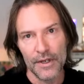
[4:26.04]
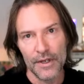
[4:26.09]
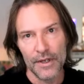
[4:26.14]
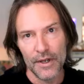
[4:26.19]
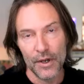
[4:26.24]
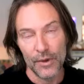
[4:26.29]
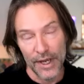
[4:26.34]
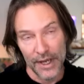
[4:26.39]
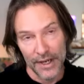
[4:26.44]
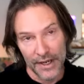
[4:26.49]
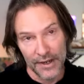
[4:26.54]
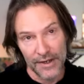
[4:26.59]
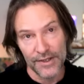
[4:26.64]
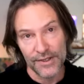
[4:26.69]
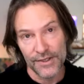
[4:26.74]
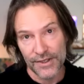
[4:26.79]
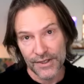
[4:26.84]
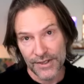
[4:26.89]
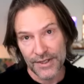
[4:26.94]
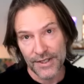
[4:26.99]
okay,
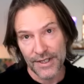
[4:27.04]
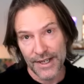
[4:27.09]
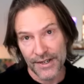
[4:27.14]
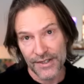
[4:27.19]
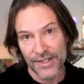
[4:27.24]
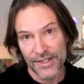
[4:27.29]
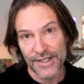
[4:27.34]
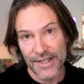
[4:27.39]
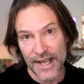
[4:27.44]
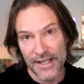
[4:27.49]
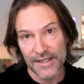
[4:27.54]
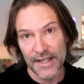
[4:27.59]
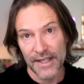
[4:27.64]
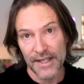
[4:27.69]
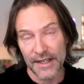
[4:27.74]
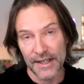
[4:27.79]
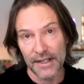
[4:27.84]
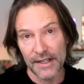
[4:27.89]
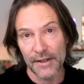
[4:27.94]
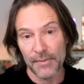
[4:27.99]
here's the
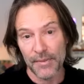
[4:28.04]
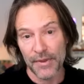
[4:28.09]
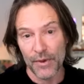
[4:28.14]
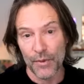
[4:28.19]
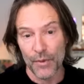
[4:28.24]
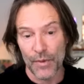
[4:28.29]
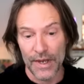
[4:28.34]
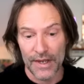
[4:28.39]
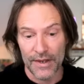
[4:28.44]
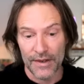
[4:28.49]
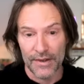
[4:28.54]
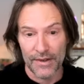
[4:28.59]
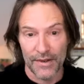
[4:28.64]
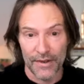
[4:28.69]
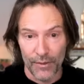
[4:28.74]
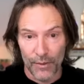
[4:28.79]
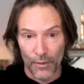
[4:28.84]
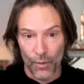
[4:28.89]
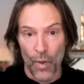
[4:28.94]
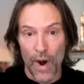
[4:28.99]
10-second clip that we
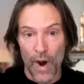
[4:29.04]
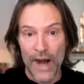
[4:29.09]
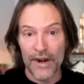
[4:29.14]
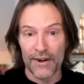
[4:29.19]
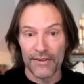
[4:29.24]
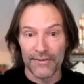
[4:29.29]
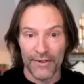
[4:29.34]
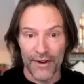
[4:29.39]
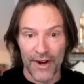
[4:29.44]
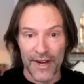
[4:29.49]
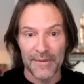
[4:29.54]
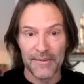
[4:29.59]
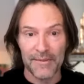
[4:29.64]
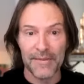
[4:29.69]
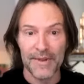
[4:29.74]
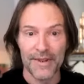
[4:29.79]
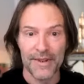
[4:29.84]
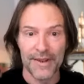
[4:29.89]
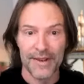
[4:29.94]
wireframe,